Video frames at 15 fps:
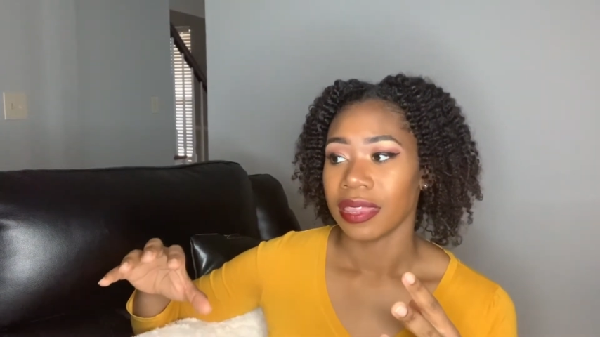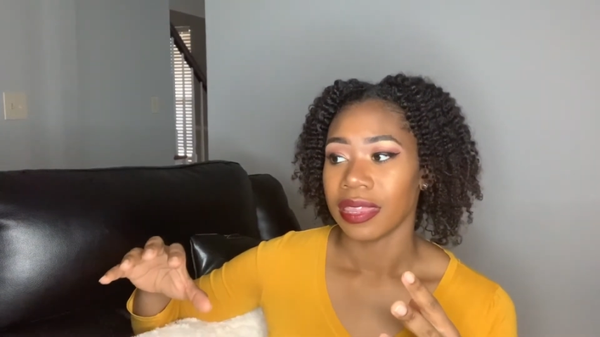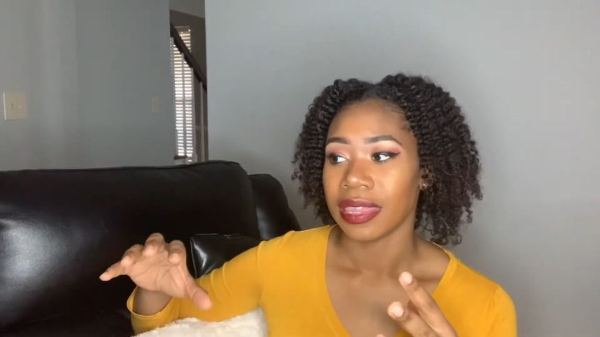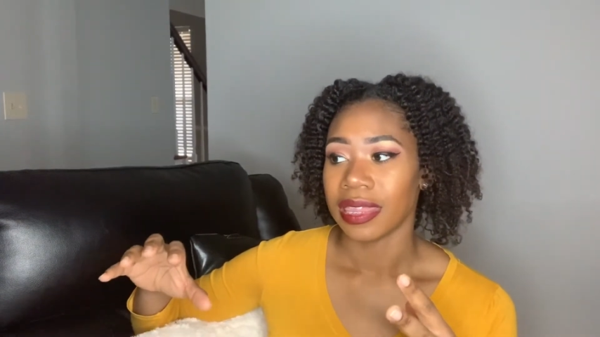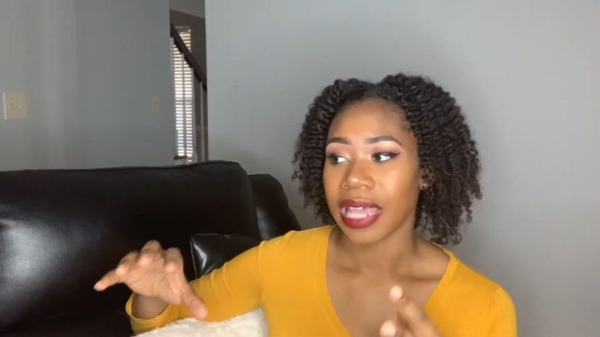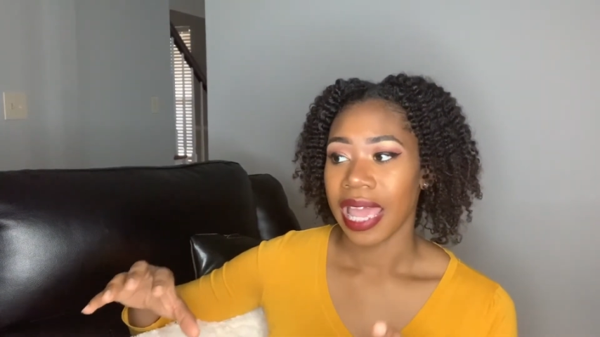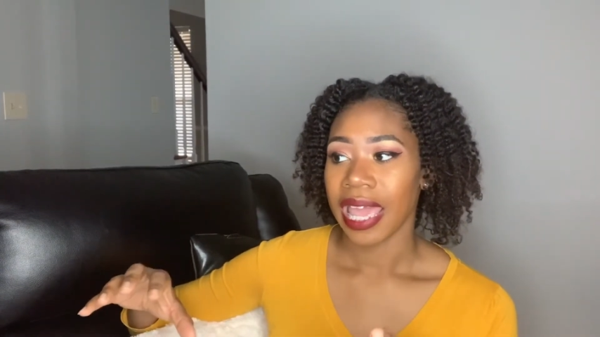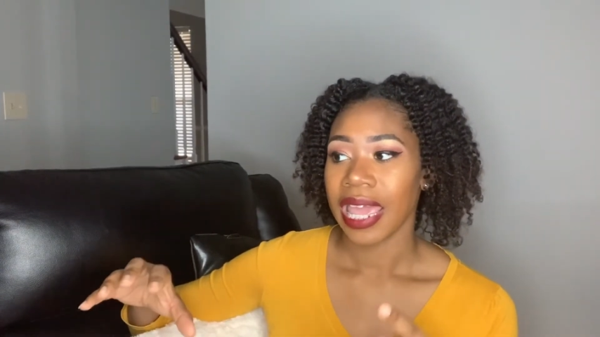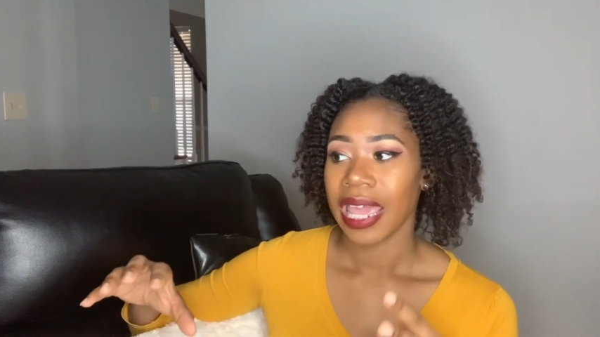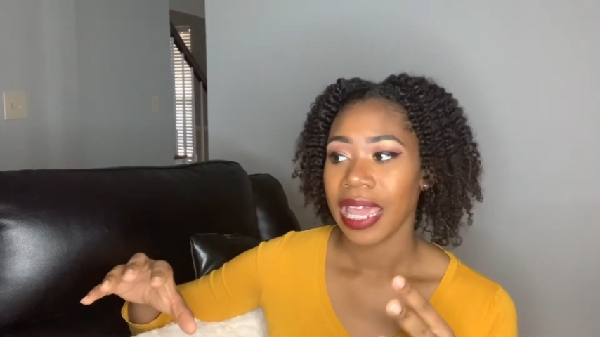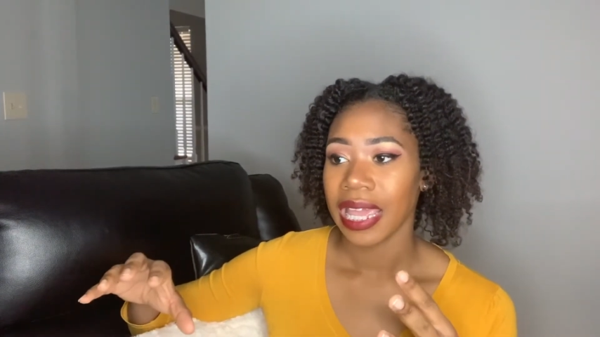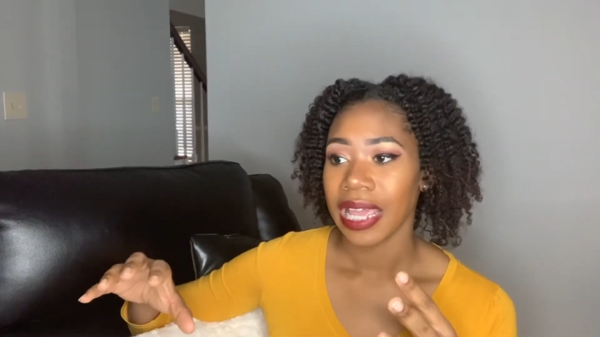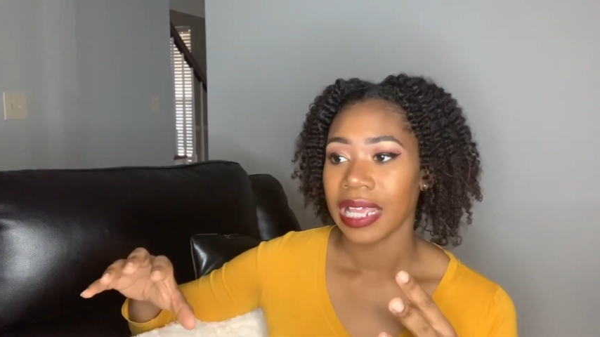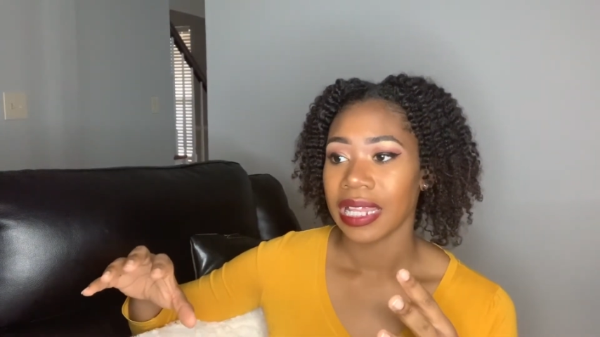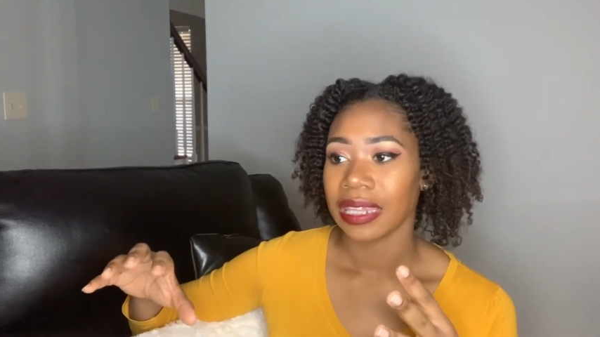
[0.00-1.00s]

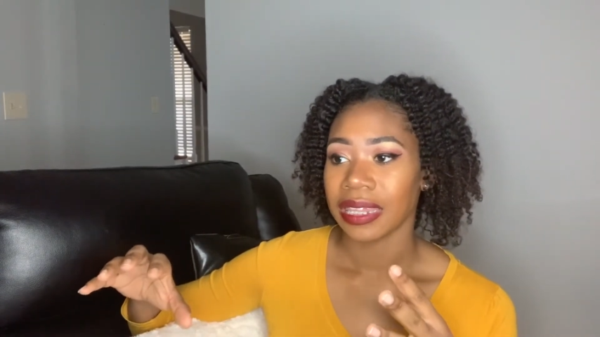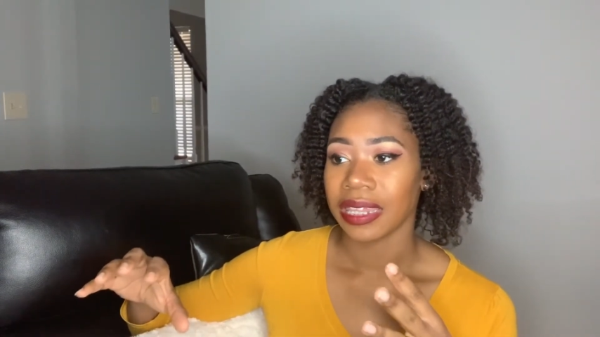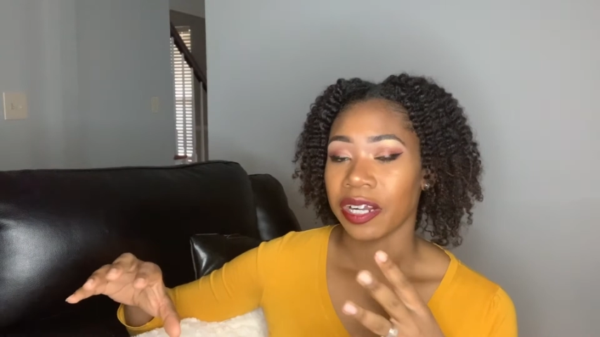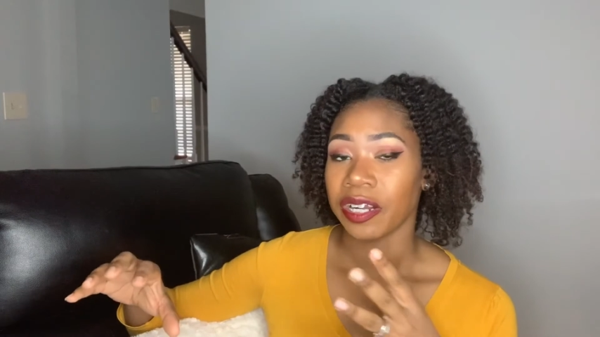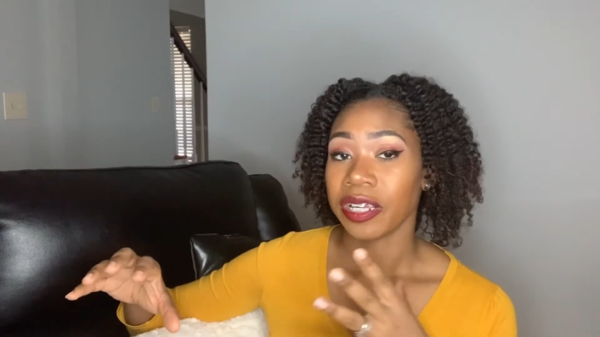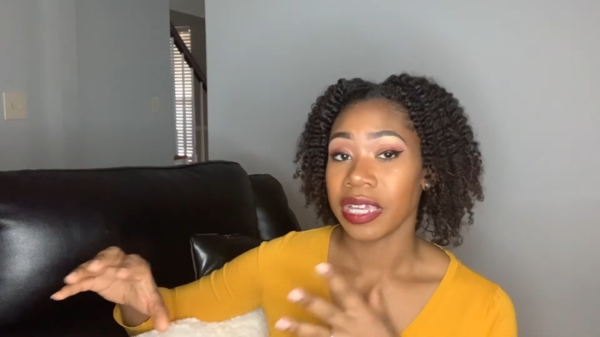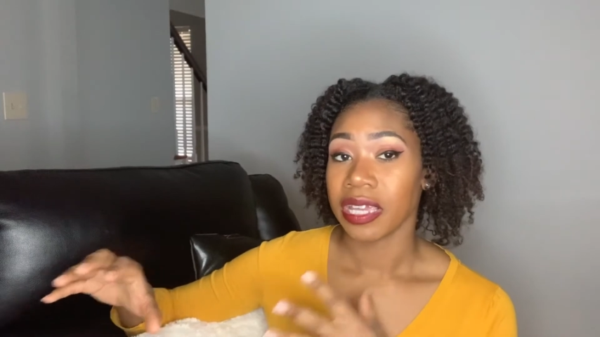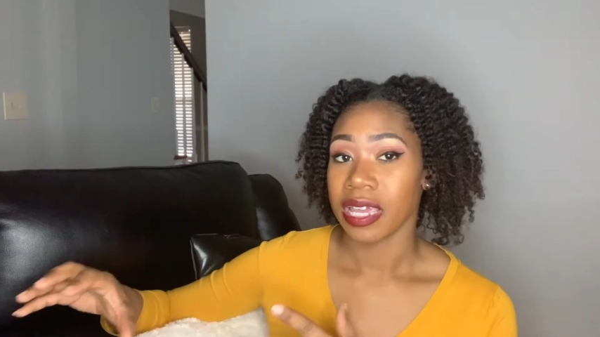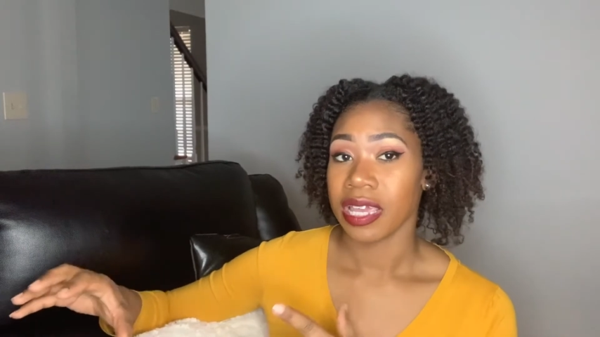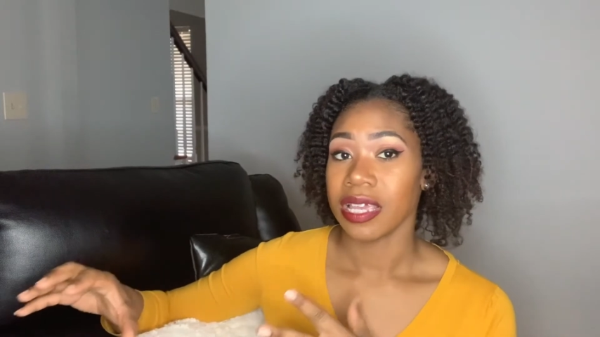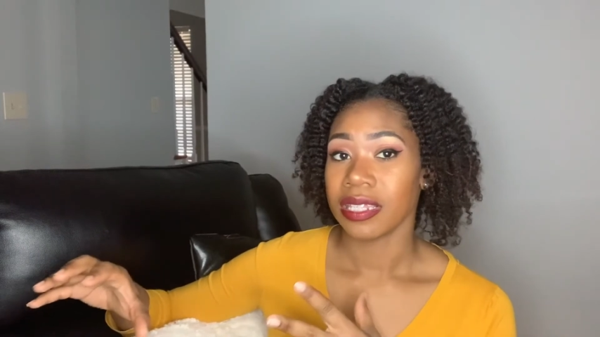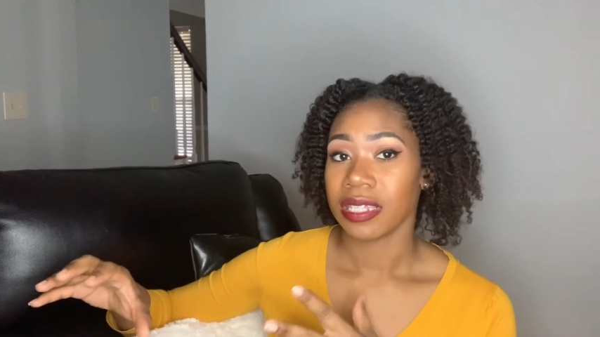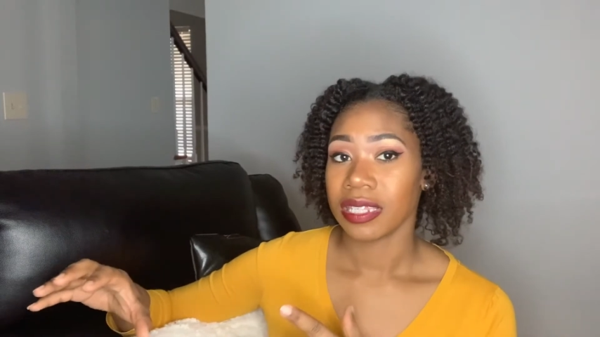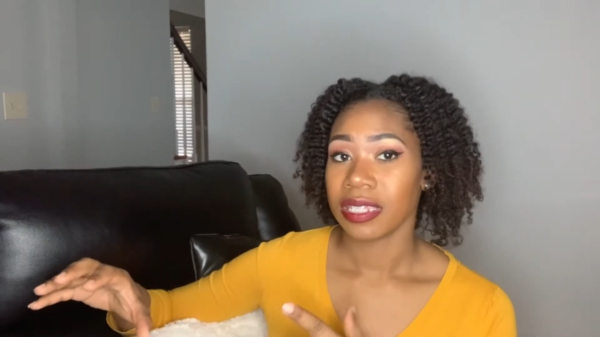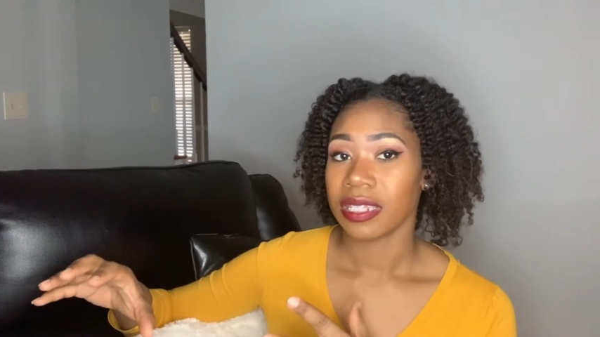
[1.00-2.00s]
their
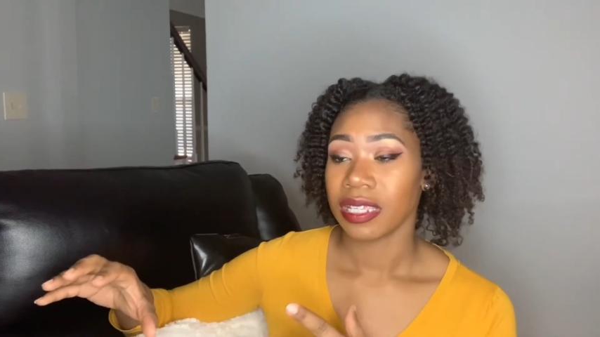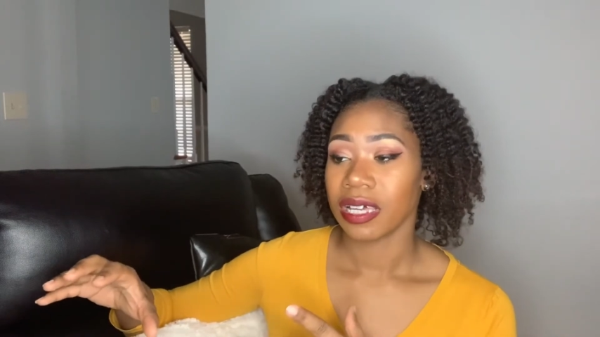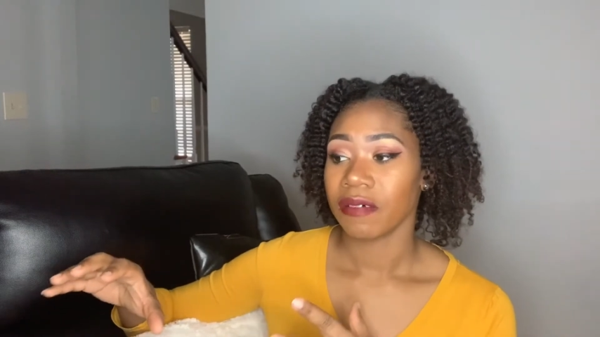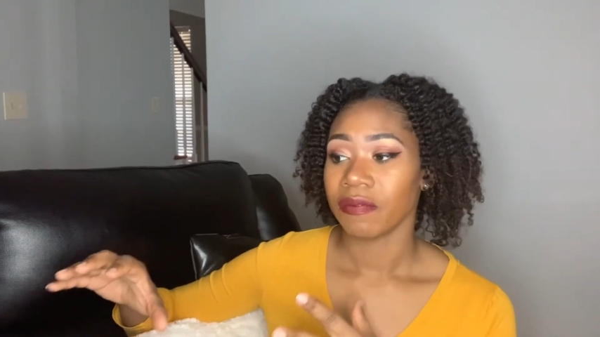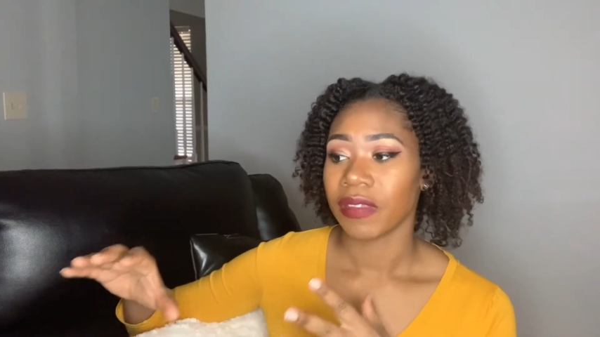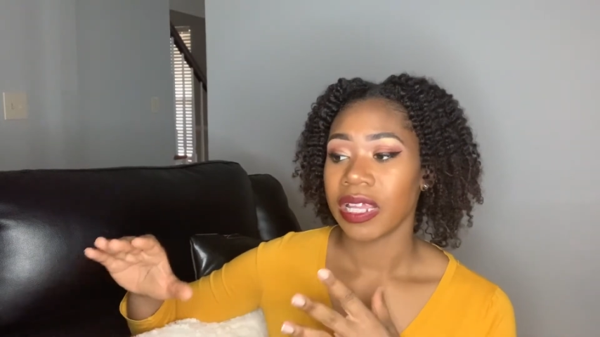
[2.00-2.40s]
kids and stuff,